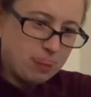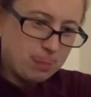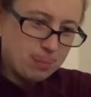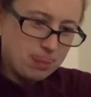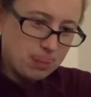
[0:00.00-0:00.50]

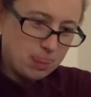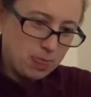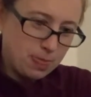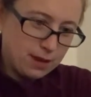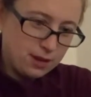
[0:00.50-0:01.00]
Make an
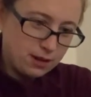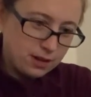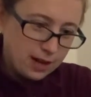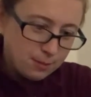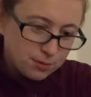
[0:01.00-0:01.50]

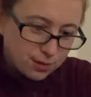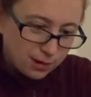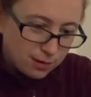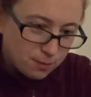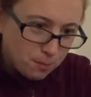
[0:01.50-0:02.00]

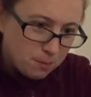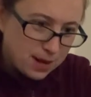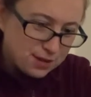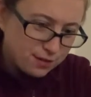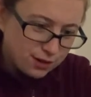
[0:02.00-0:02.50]
absolute
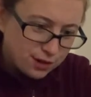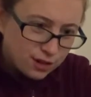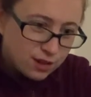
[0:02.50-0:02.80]
mess of it.